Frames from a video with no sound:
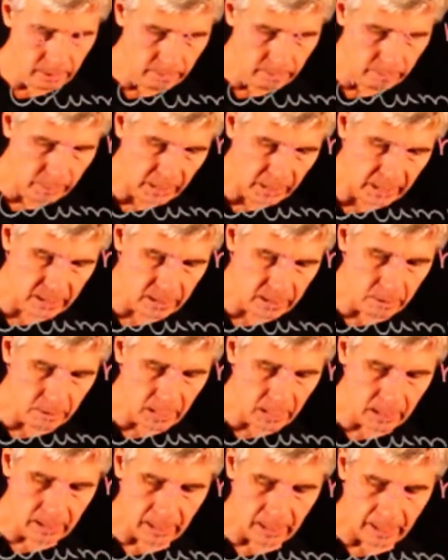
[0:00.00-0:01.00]
plus
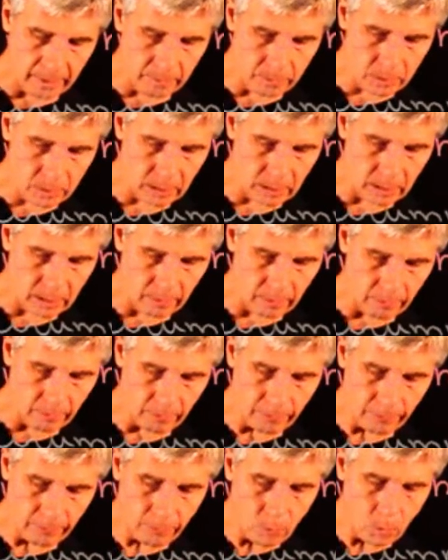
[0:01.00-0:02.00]
3 times
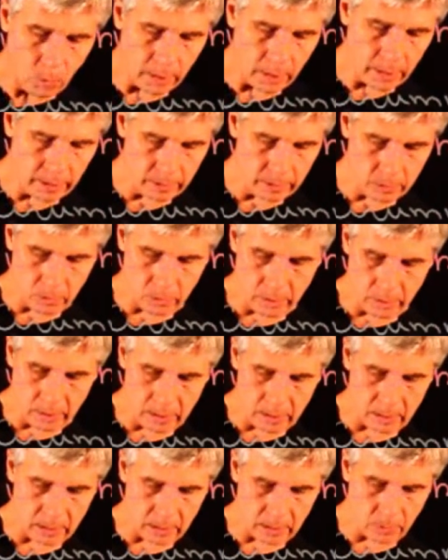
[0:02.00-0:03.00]
4, so
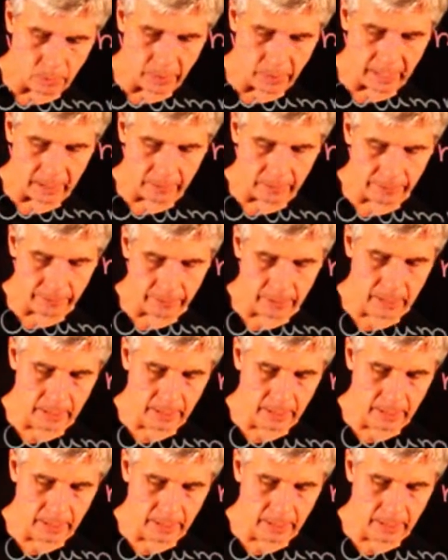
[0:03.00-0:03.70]
this is 12